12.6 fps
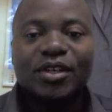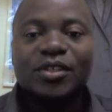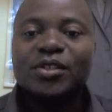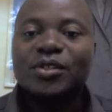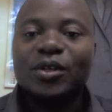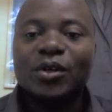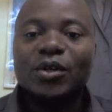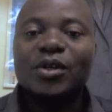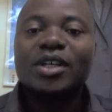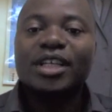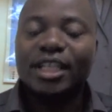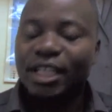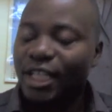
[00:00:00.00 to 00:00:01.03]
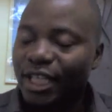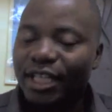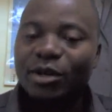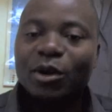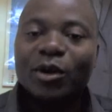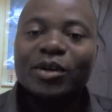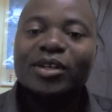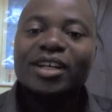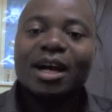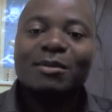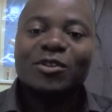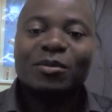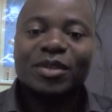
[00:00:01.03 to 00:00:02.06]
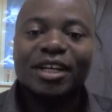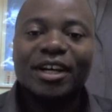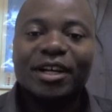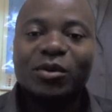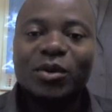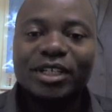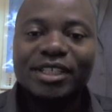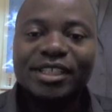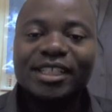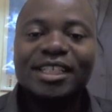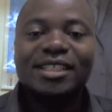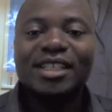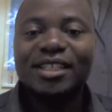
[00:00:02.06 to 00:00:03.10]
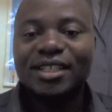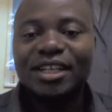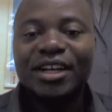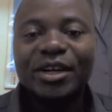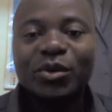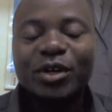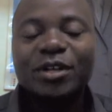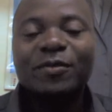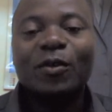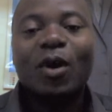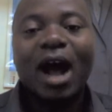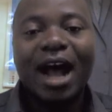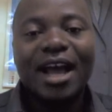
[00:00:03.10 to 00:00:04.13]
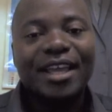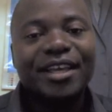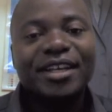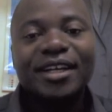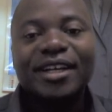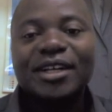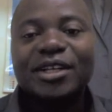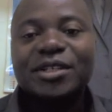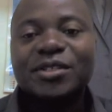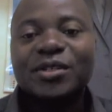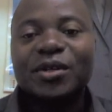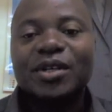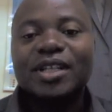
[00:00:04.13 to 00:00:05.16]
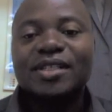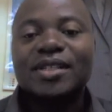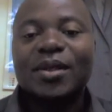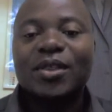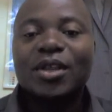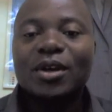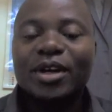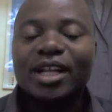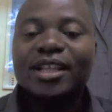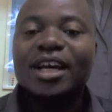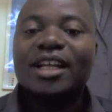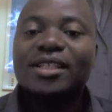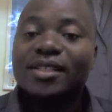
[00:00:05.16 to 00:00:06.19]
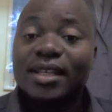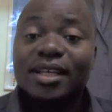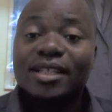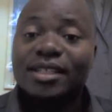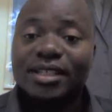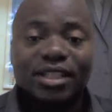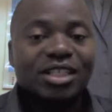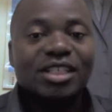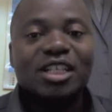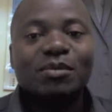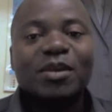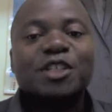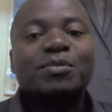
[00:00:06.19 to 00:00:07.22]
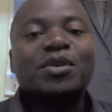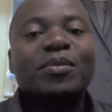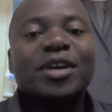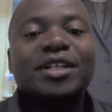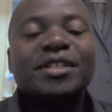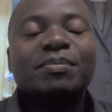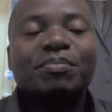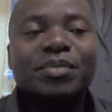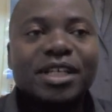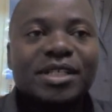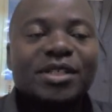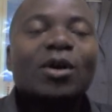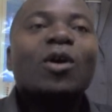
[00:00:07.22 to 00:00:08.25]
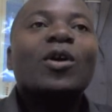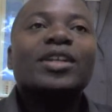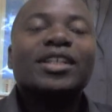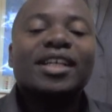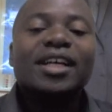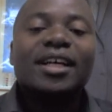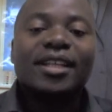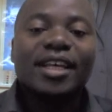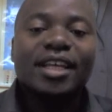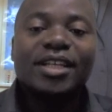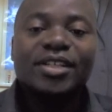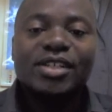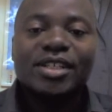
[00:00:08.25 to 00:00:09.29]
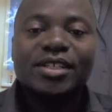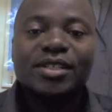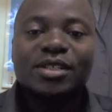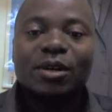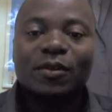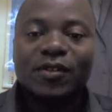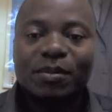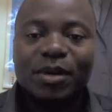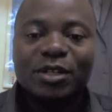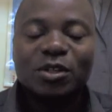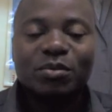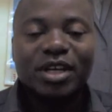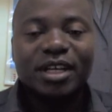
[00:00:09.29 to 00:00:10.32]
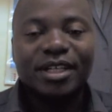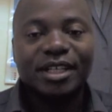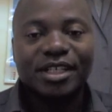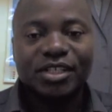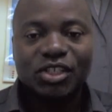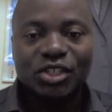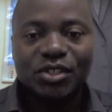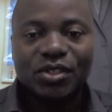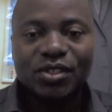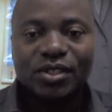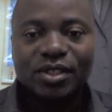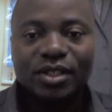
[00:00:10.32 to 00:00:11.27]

So ego comes from the Greek word, is the Greek word for I. So it's the theory that says decisions must be made based on the interests of the person making the decisions.